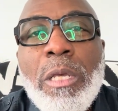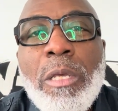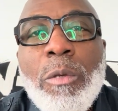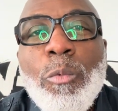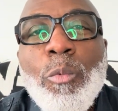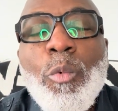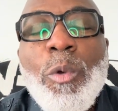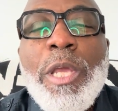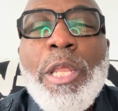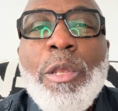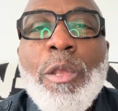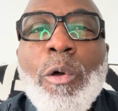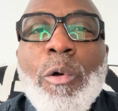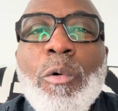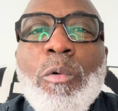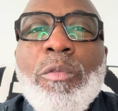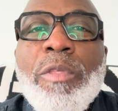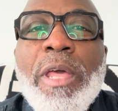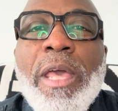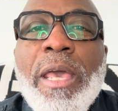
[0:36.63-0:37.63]
We
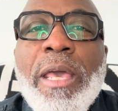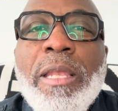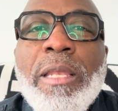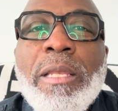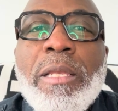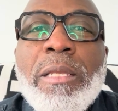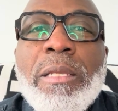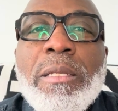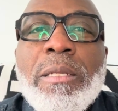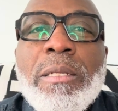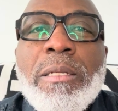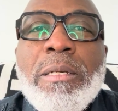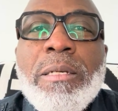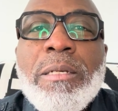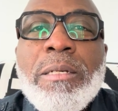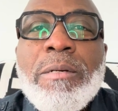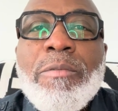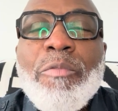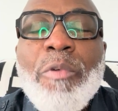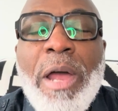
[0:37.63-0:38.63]
know that
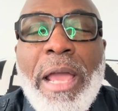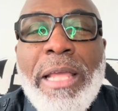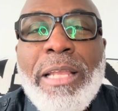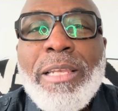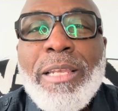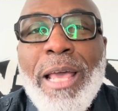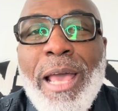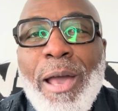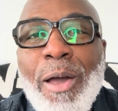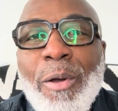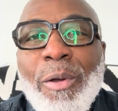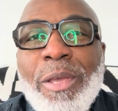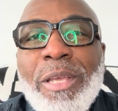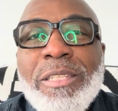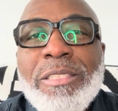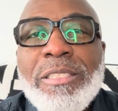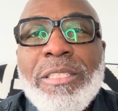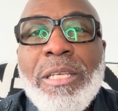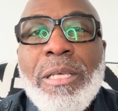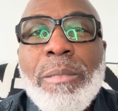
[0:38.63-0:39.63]
right now it
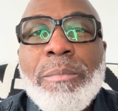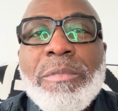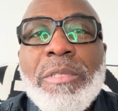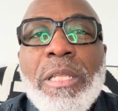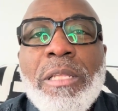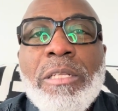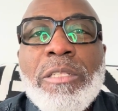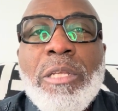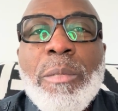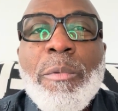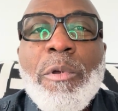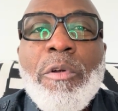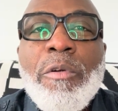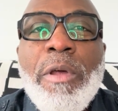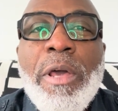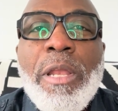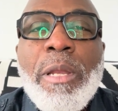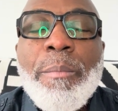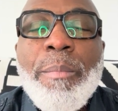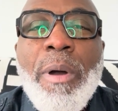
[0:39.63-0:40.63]
seems that the
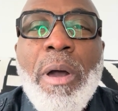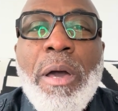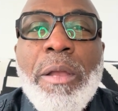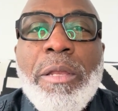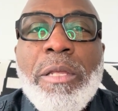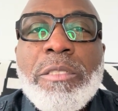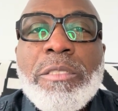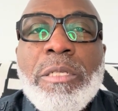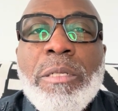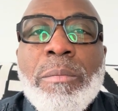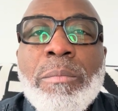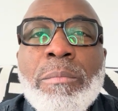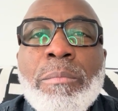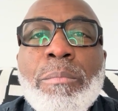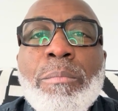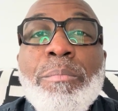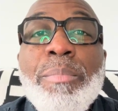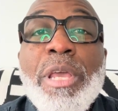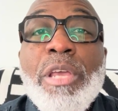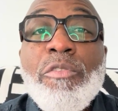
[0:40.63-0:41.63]
Democratic Party is in
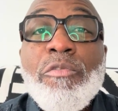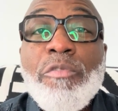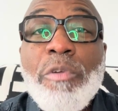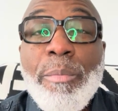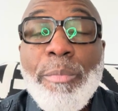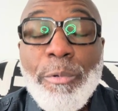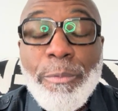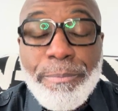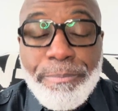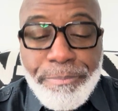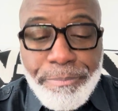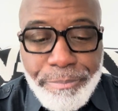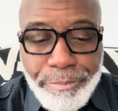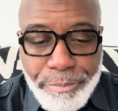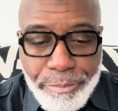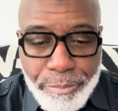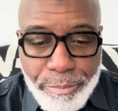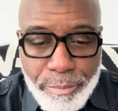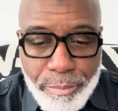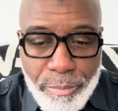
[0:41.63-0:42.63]
big trouble.
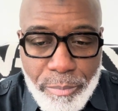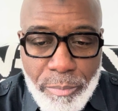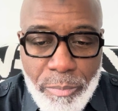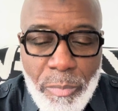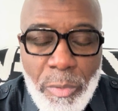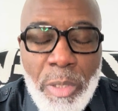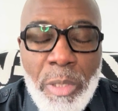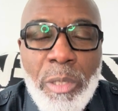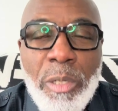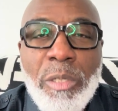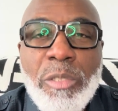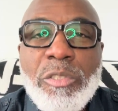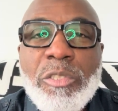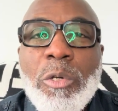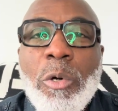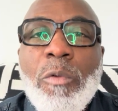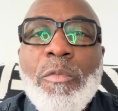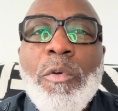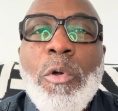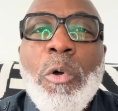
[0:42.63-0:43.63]

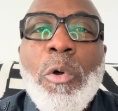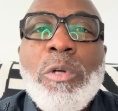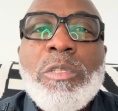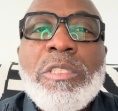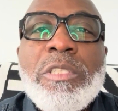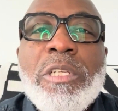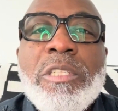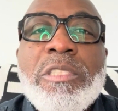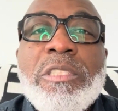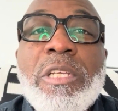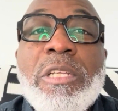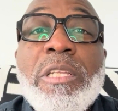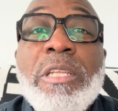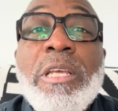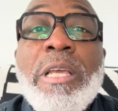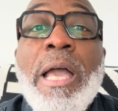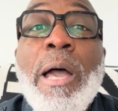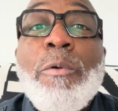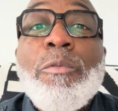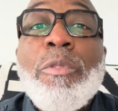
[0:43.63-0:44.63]
So of course they're
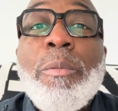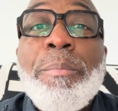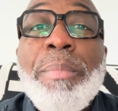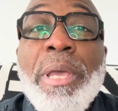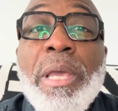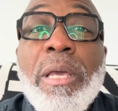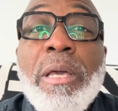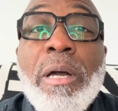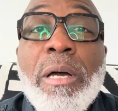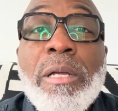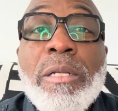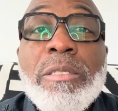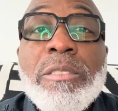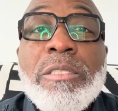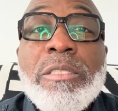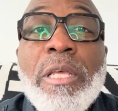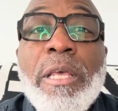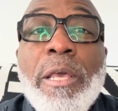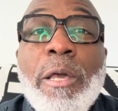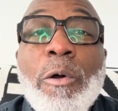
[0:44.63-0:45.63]
sending out the big guns
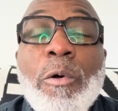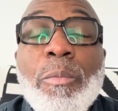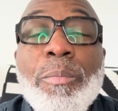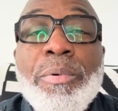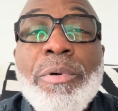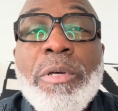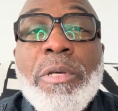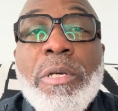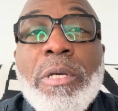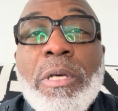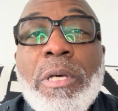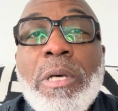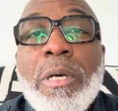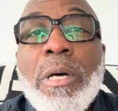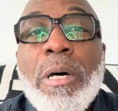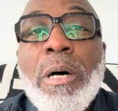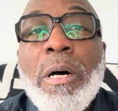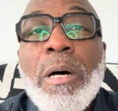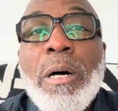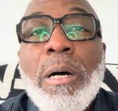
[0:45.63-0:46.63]
to help
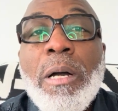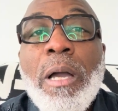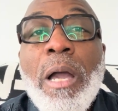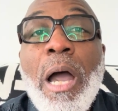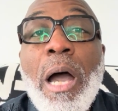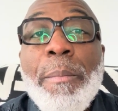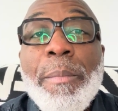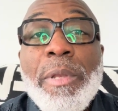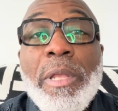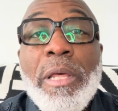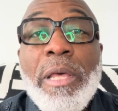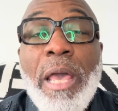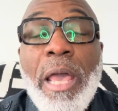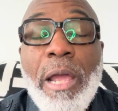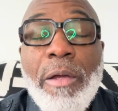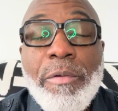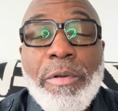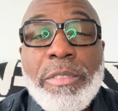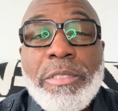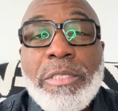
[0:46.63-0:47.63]
Kamala
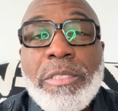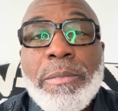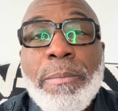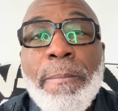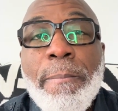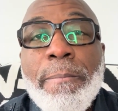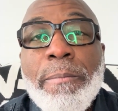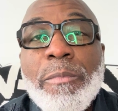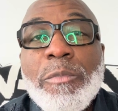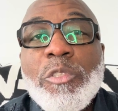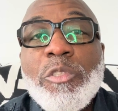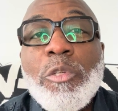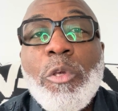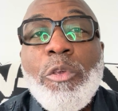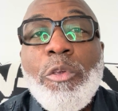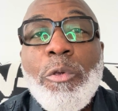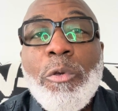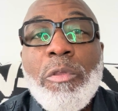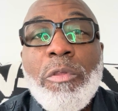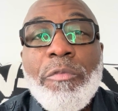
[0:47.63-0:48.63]
Harris
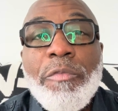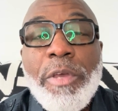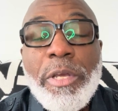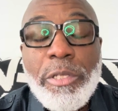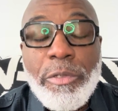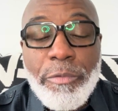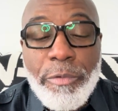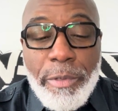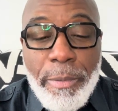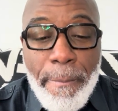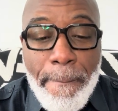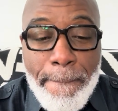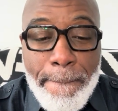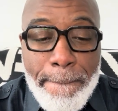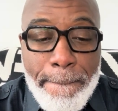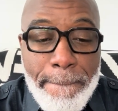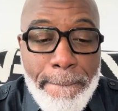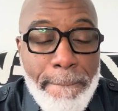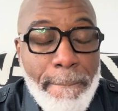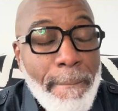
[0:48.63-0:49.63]
secure the victory.
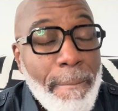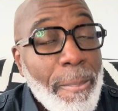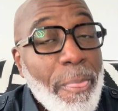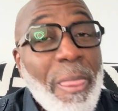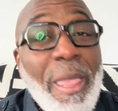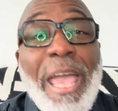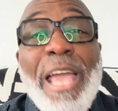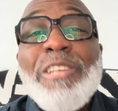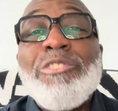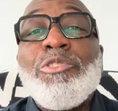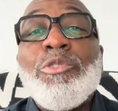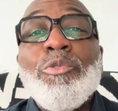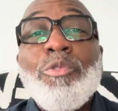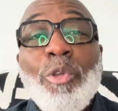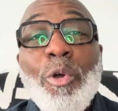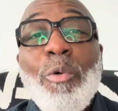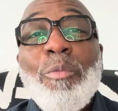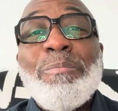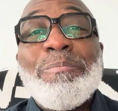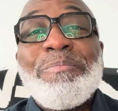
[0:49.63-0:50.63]
As you
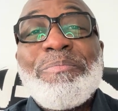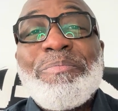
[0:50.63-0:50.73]
know,